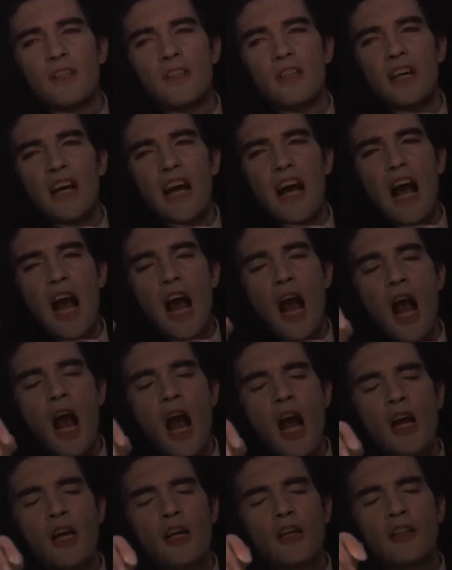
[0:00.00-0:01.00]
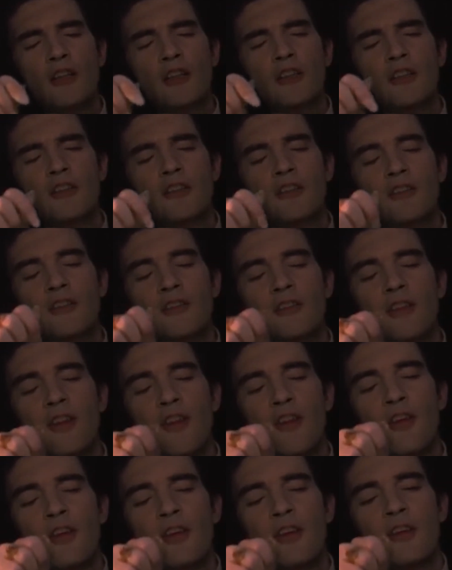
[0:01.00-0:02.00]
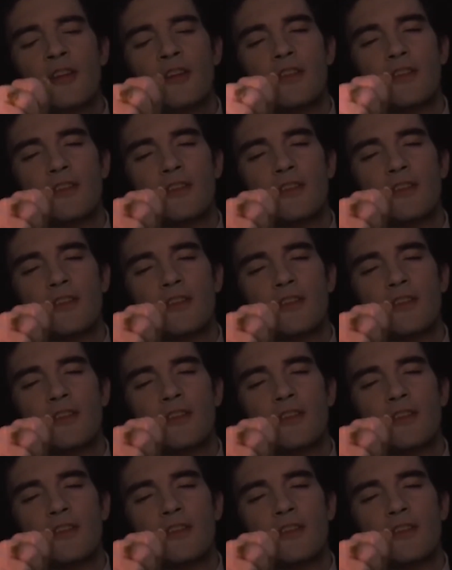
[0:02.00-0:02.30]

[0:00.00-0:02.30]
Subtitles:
you know, vampire films are great.